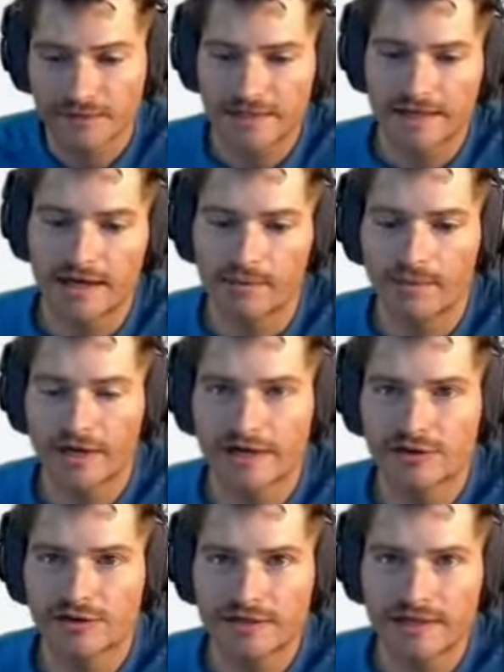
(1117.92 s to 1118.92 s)

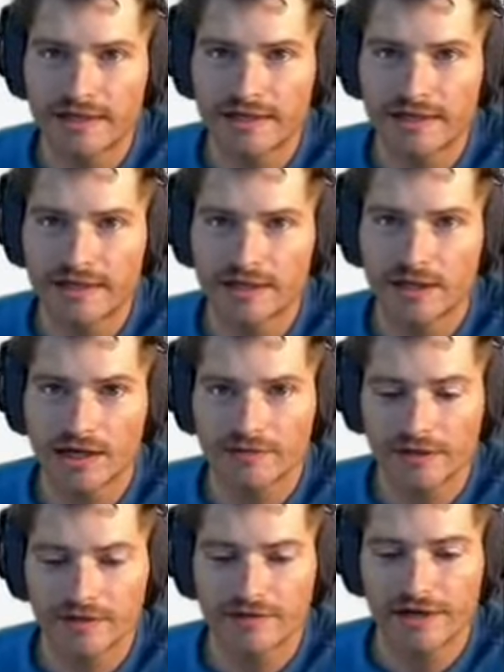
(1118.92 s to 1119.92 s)
But as you see, a lot of it
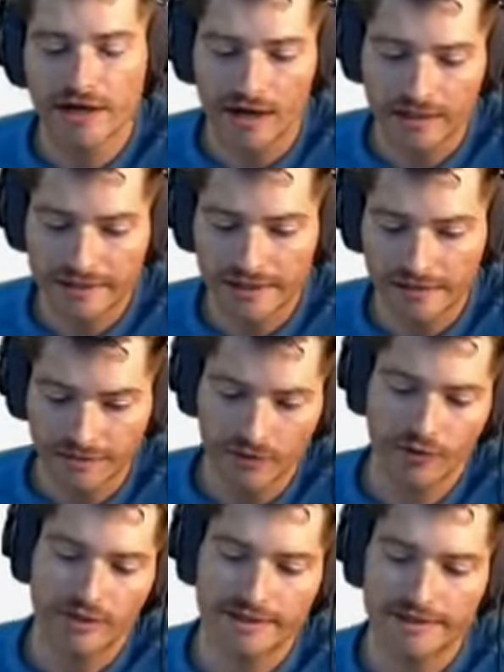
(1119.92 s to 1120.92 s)
is very content
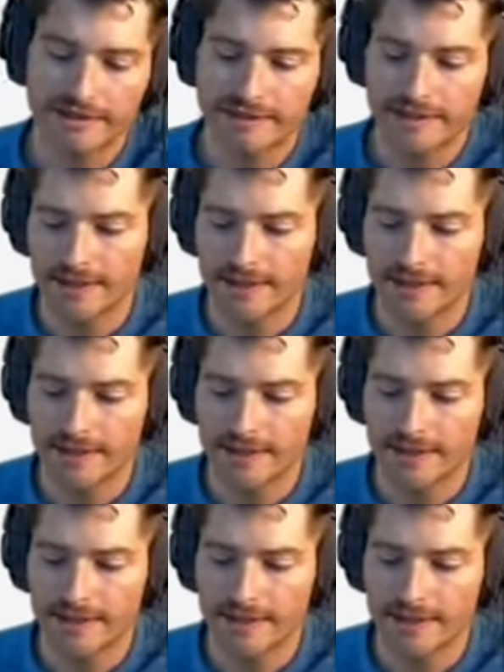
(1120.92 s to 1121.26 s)
focused.